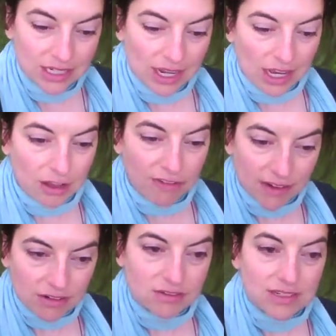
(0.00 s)
and I
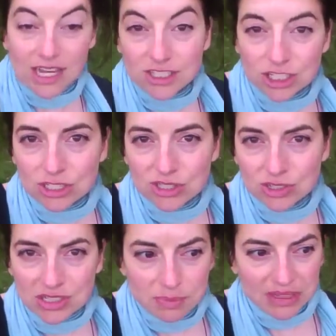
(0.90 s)
find nature so
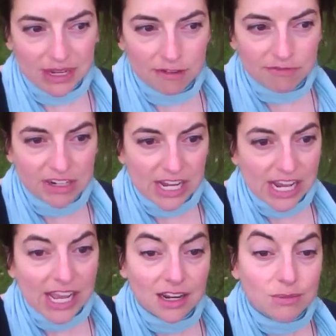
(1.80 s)
deeply
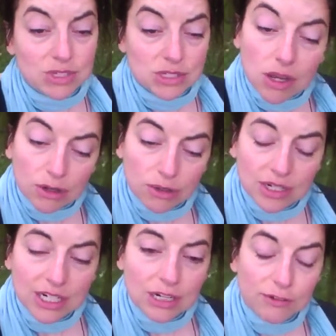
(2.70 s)
comforting, and I'm so
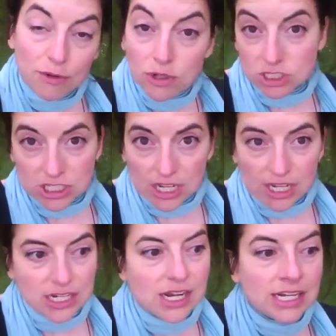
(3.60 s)
fortunate
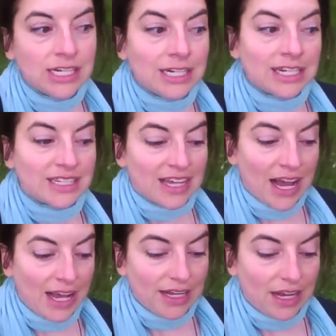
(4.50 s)

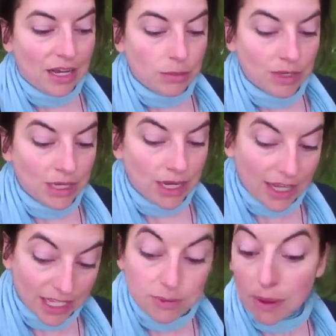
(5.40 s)
that,
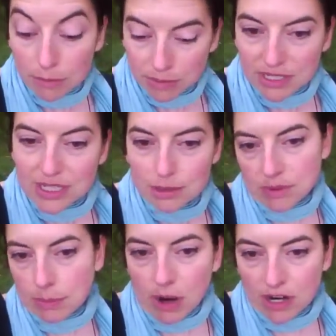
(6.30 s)
and that's probably a
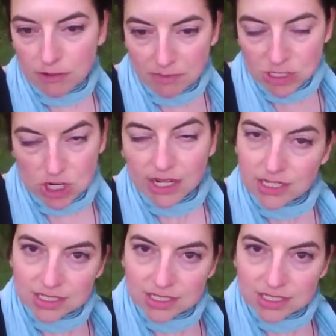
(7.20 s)
big part of me trying